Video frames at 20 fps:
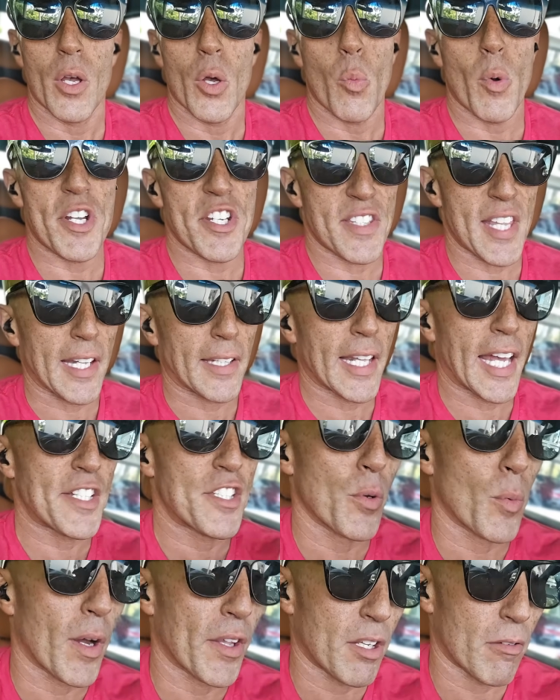which then led
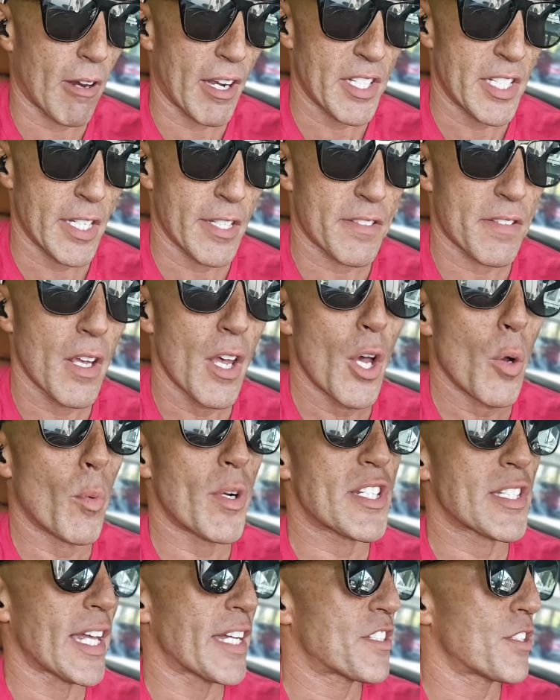to other ideas,
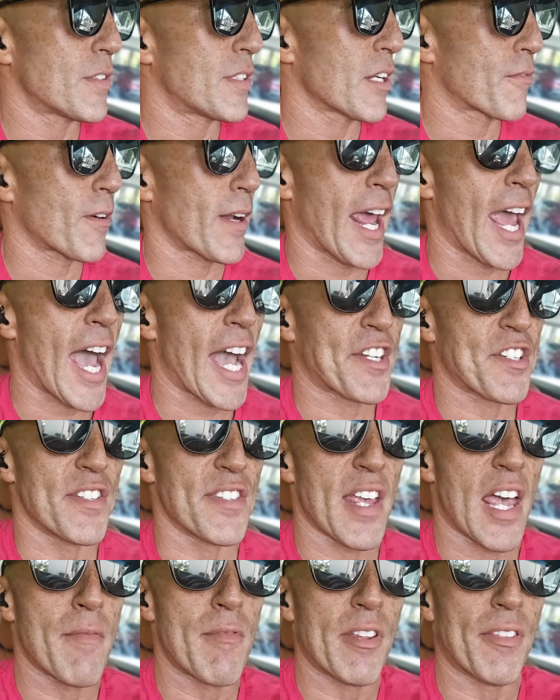which led to different
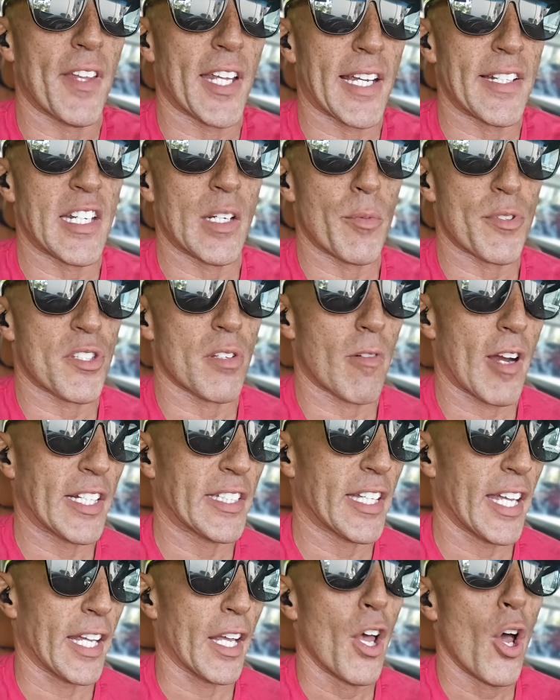actions. Everything I did was the right
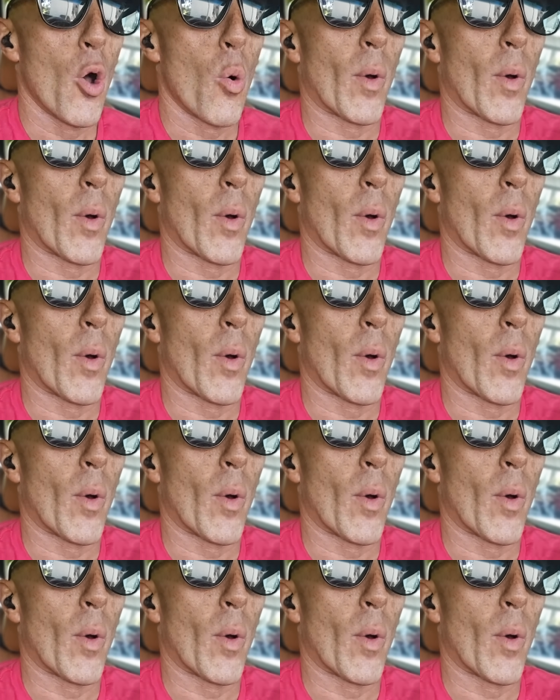thing.